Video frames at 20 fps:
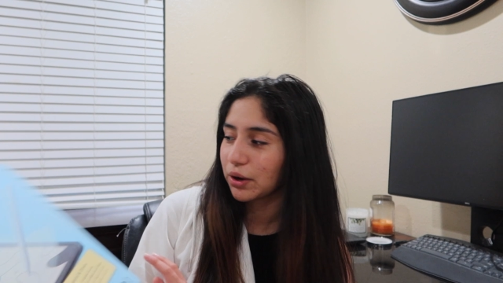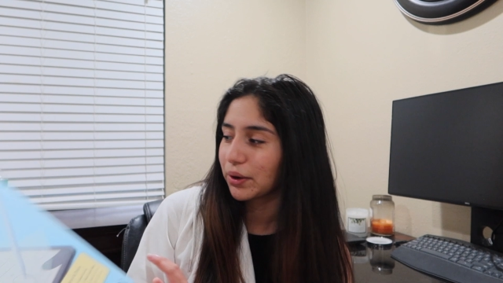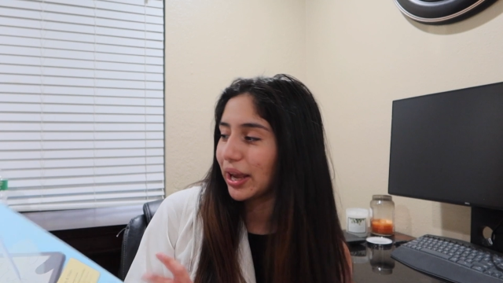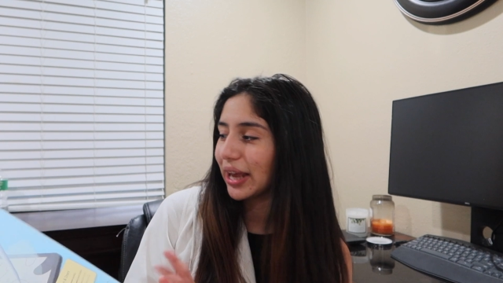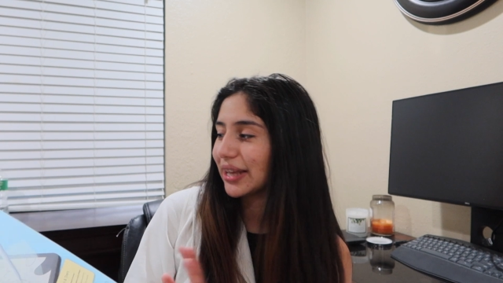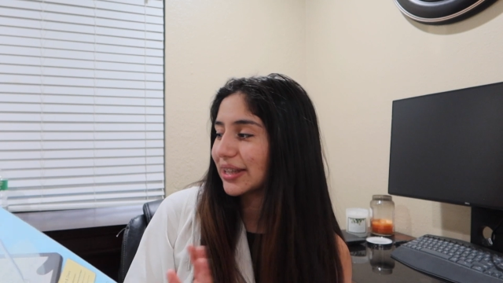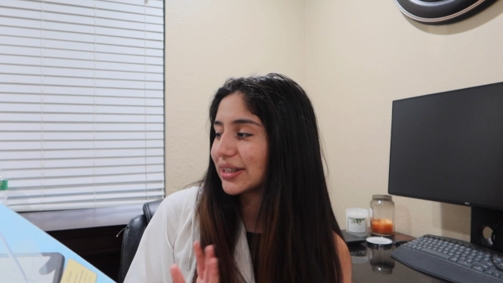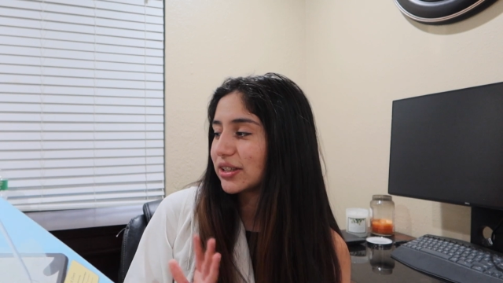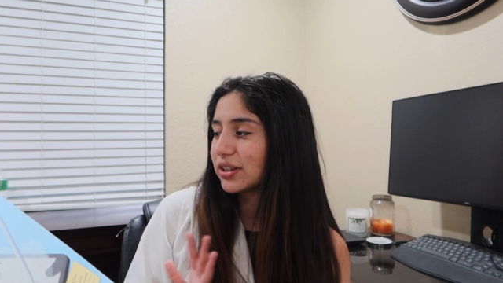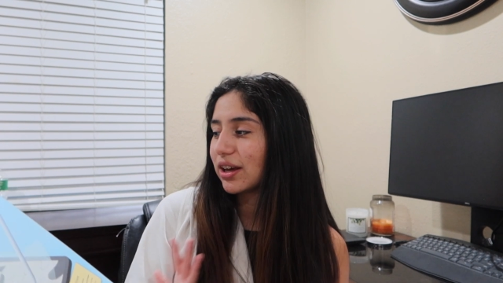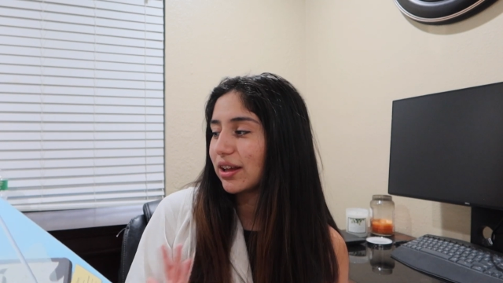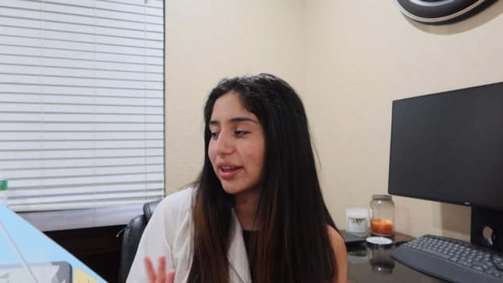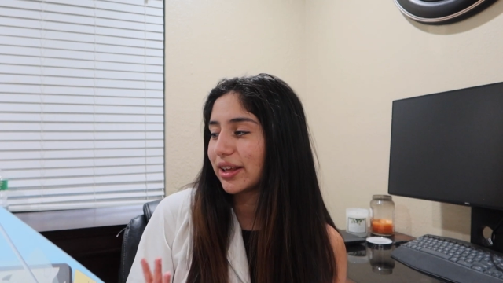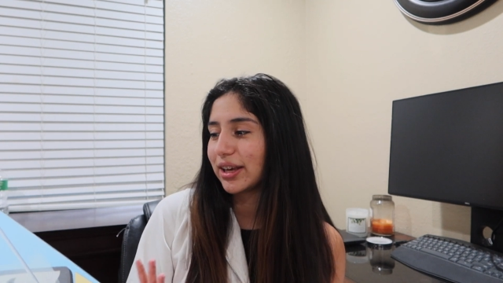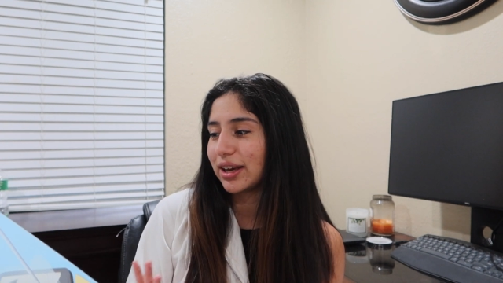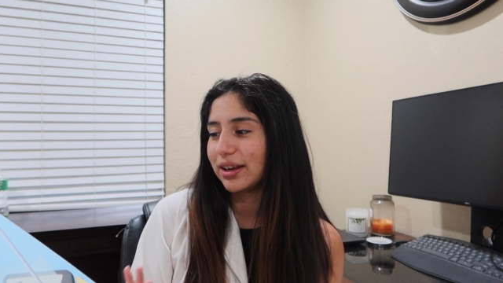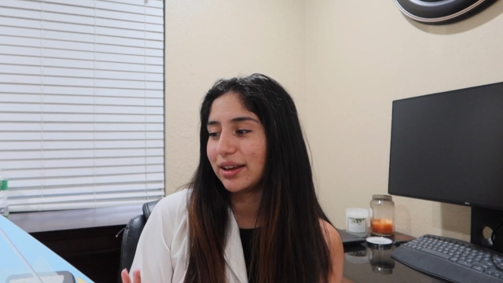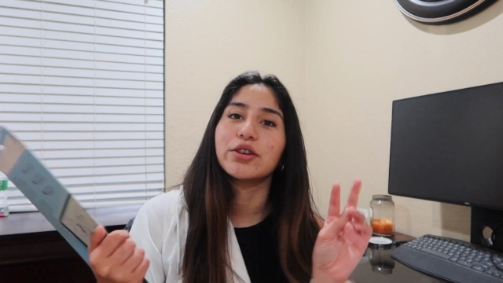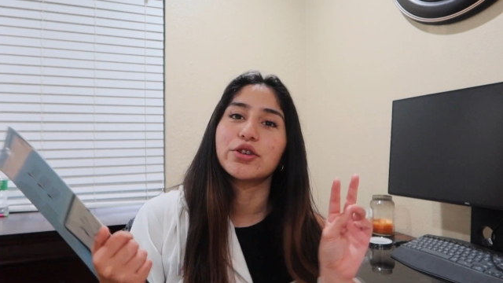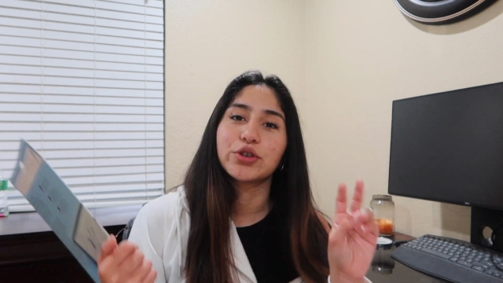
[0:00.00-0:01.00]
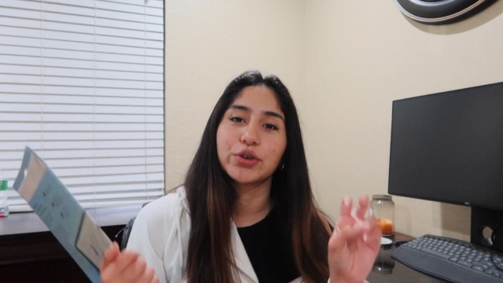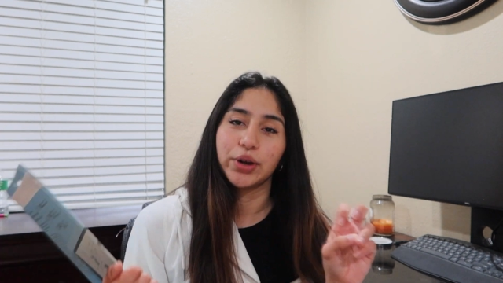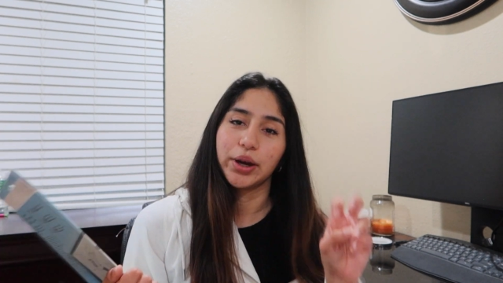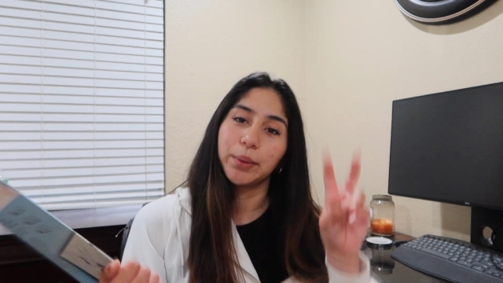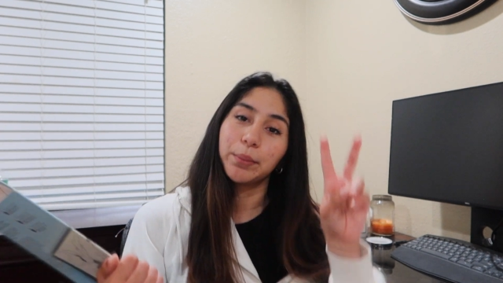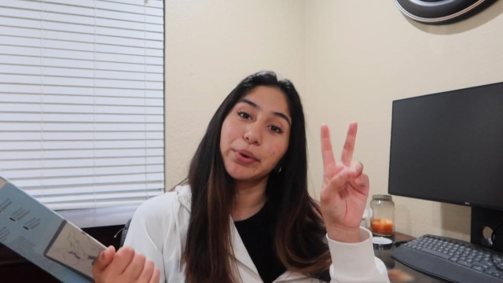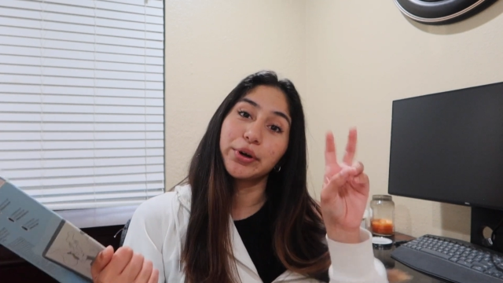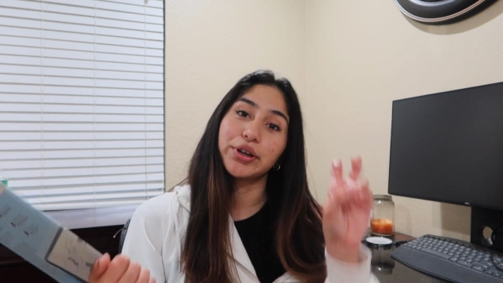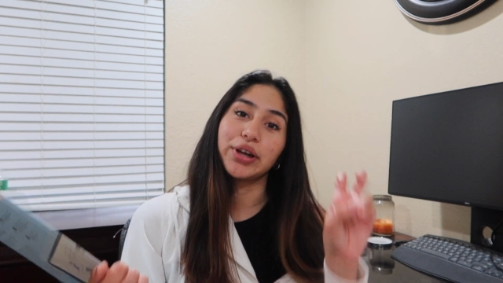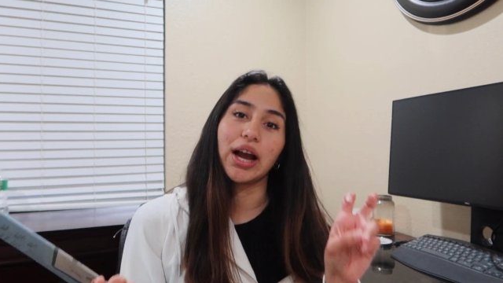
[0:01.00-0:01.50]
Okay, it's not like a
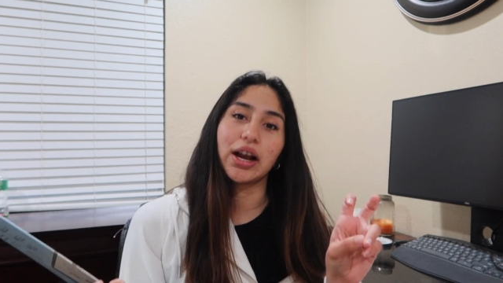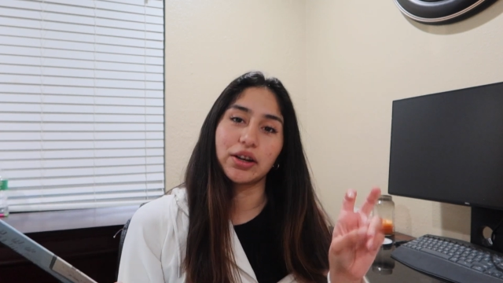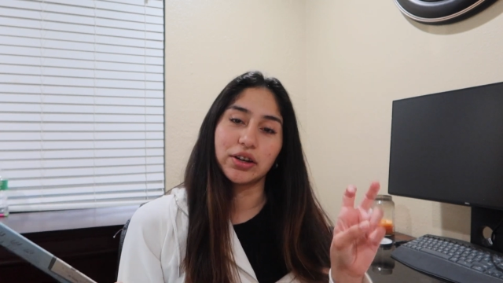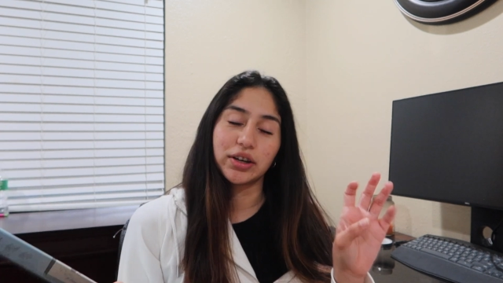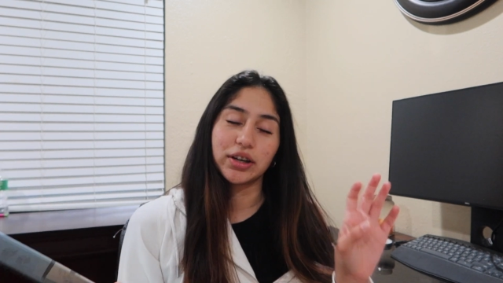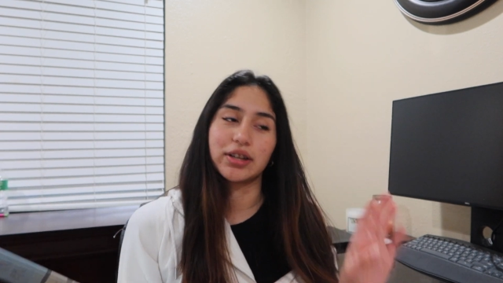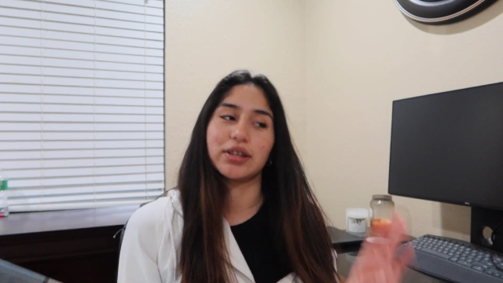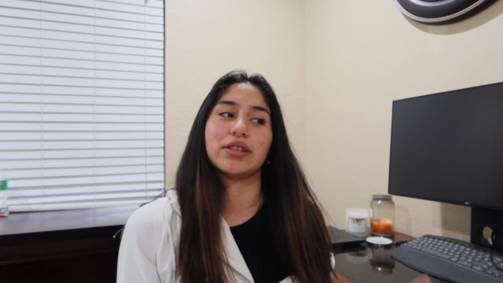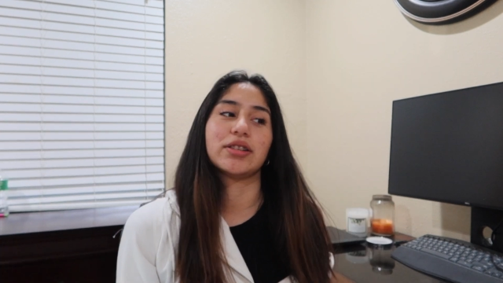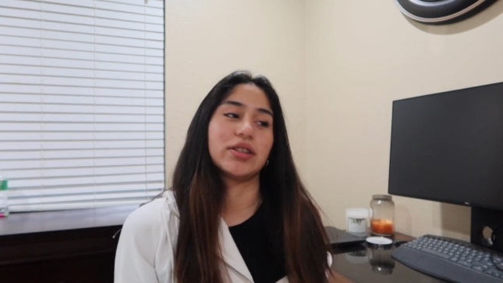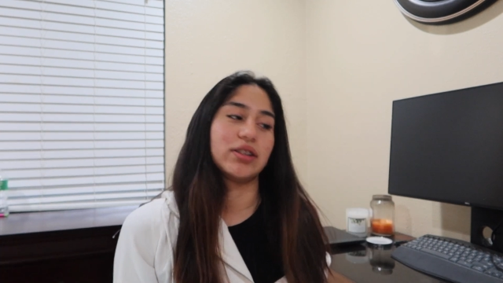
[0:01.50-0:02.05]
screen protector because